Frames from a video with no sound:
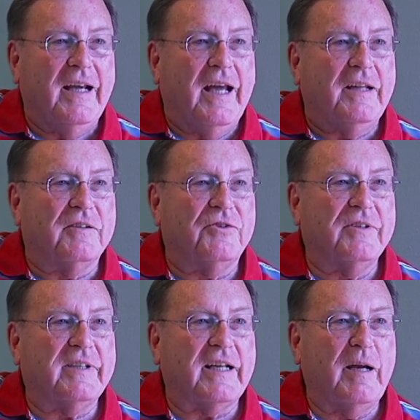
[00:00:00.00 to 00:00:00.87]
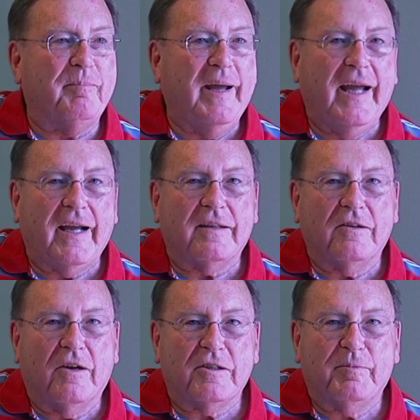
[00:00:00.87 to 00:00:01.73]
and as soon as I got back,
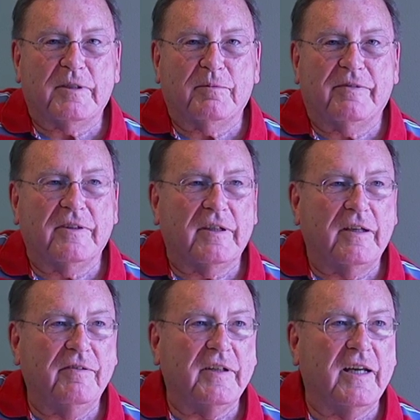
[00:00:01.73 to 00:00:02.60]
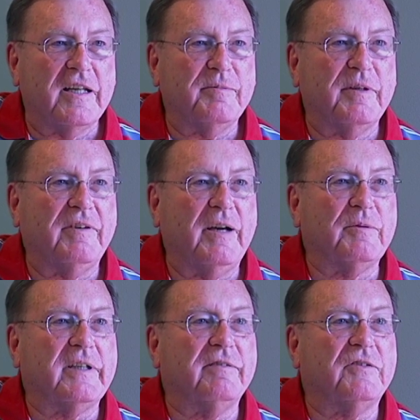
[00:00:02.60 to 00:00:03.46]
the Archbishop of Philadelphia asked me if I
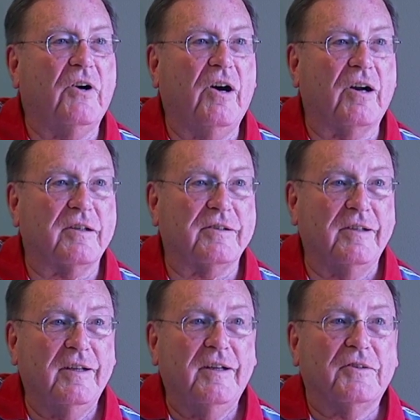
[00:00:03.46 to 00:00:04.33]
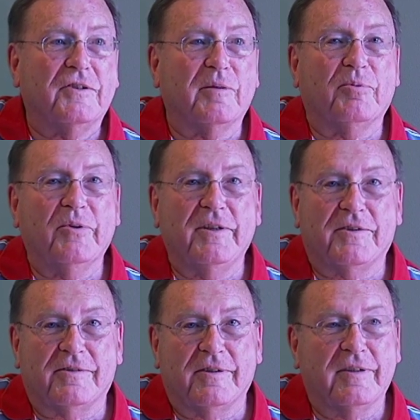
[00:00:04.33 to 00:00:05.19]
would give talks to the
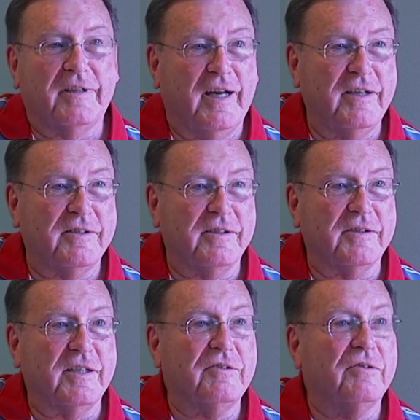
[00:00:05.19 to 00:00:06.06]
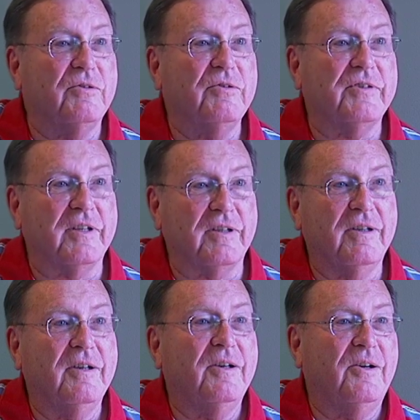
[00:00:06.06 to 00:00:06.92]
priests in the diocese, introducing
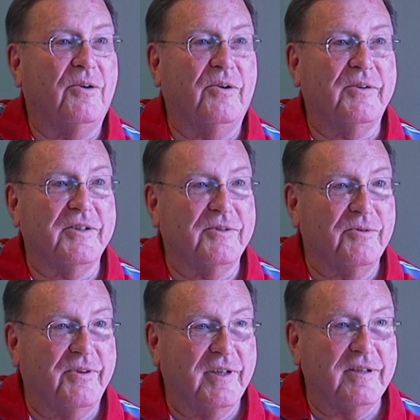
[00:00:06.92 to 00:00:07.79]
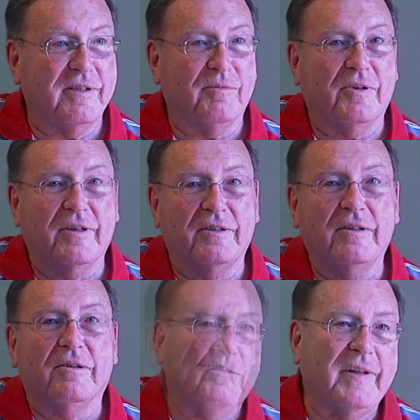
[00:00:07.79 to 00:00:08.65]
all these new things they were going to
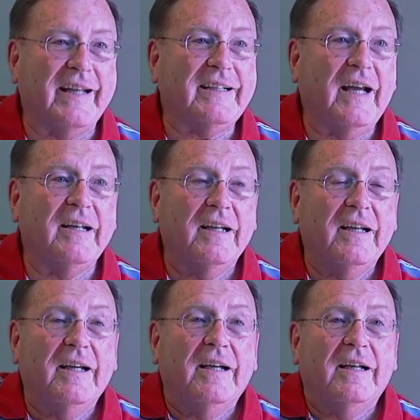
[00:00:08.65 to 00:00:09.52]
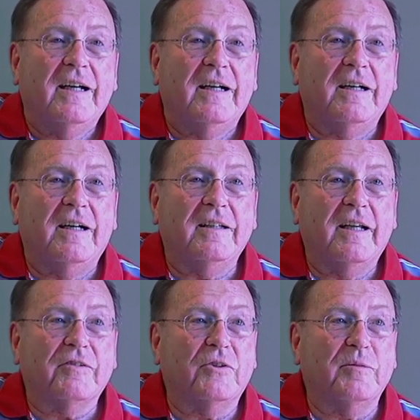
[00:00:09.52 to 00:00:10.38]
do. Well, that got uh, a
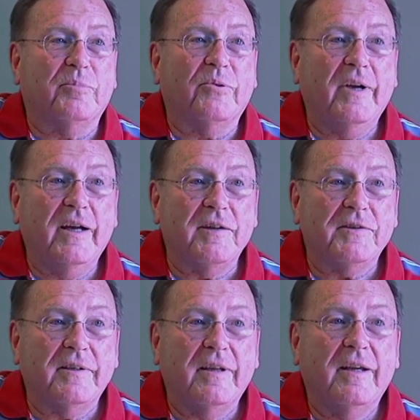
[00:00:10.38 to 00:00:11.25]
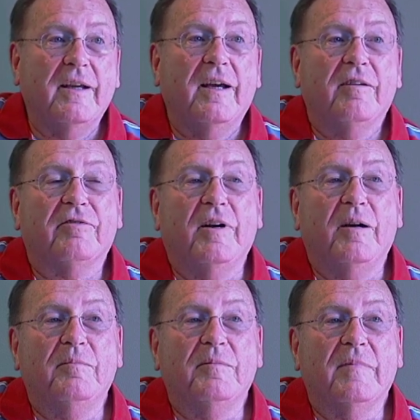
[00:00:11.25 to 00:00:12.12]
lot of good press
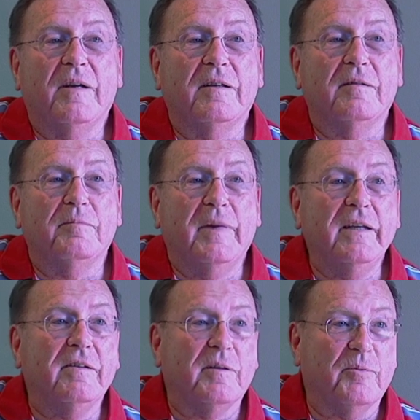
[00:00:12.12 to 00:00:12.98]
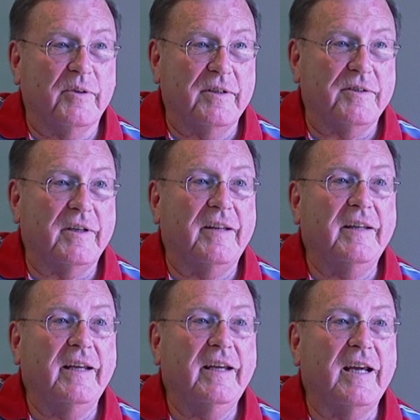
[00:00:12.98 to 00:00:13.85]
from uh, many of the priests, and
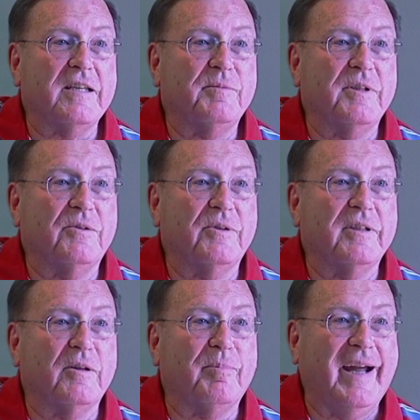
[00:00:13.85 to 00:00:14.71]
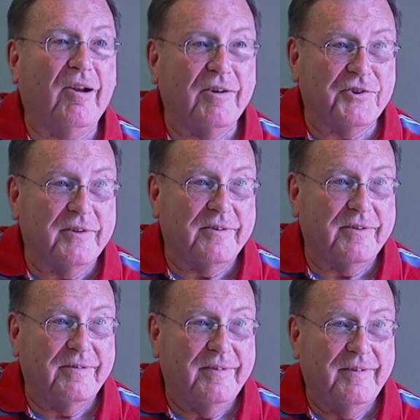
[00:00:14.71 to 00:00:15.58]
they asked me to do it in their parishes.